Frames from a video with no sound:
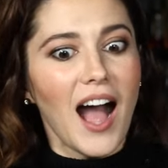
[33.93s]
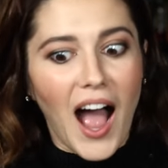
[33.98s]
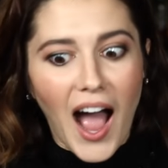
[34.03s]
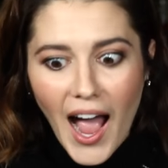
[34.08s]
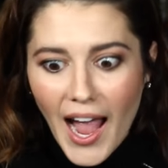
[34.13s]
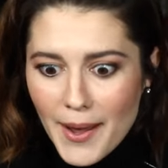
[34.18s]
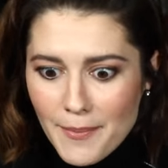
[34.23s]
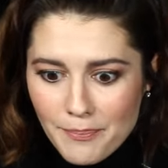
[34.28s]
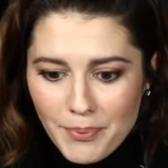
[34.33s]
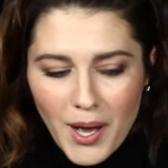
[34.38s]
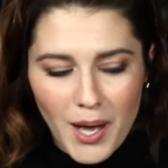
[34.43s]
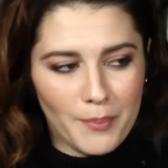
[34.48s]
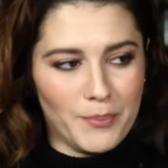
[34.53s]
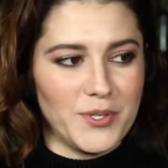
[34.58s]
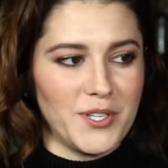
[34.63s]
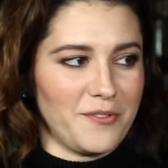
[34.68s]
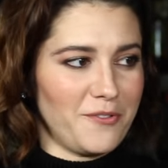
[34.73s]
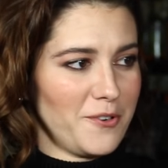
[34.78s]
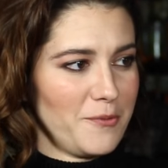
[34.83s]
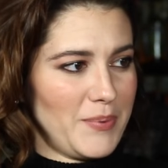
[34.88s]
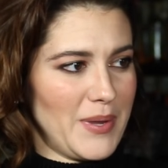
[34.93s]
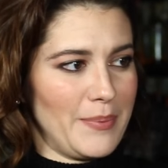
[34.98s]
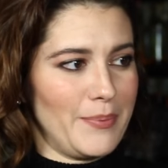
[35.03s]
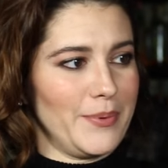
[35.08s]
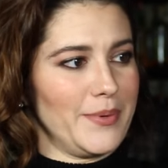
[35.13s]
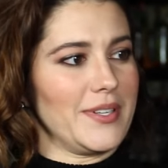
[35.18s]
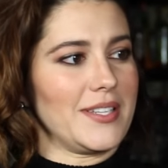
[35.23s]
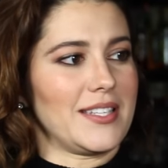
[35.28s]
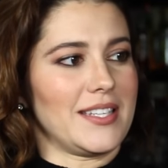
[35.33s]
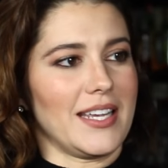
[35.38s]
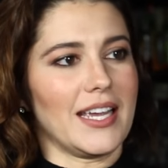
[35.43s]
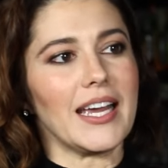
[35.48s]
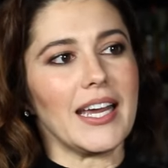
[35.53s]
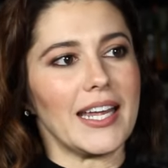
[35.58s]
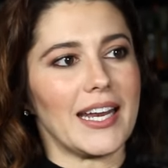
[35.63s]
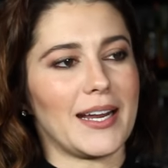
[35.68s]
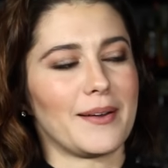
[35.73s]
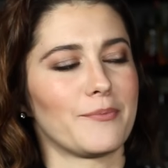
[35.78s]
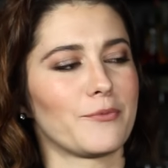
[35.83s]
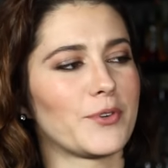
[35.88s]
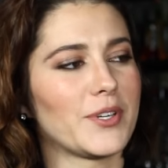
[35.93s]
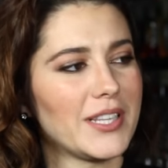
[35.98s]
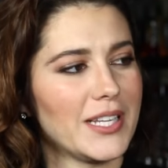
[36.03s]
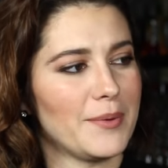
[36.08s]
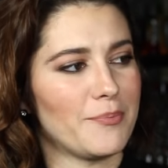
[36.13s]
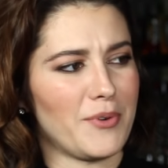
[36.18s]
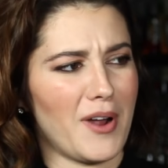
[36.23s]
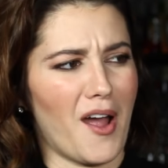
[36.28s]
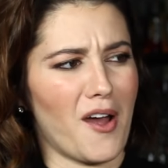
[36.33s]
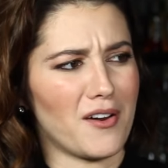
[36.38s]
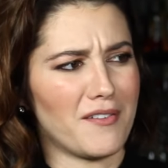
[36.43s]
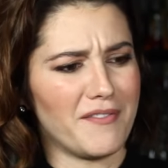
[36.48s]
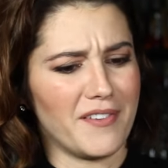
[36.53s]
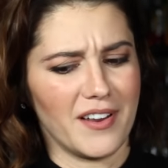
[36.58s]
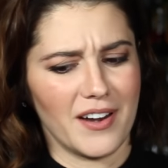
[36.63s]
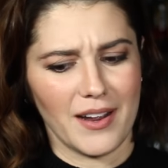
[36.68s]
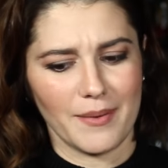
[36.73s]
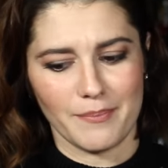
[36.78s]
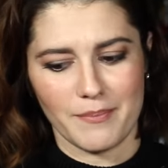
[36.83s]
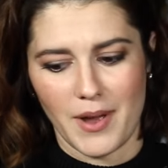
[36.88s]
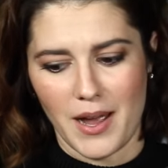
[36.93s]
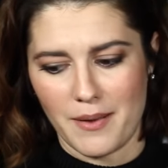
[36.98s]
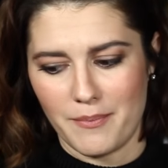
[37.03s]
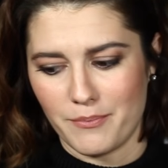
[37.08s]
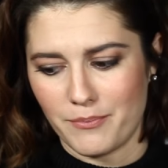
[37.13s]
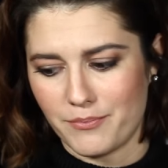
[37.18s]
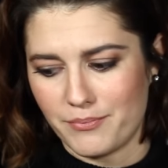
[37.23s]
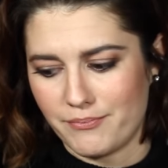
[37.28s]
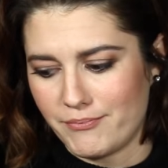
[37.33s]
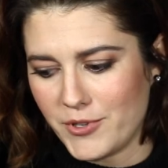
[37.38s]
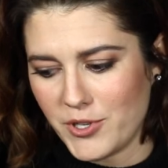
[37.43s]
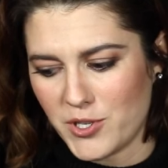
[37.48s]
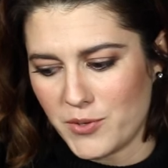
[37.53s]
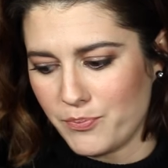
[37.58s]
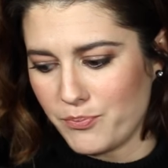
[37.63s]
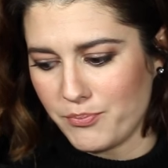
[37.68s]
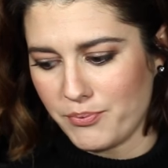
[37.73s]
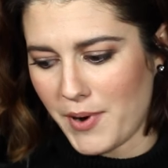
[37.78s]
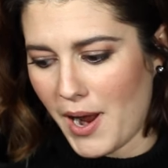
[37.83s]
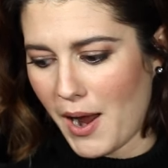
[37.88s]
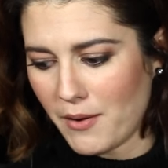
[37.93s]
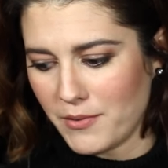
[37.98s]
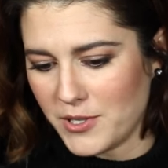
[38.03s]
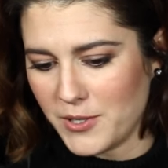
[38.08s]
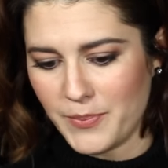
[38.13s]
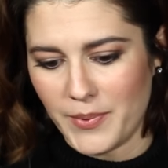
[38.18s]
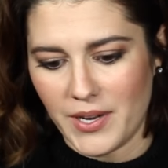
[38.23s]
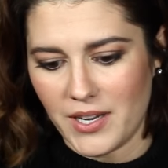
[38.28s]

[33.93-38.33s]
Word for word: I'm pumped for people to see it. I'm really proud of it. I'm, I'm just proud to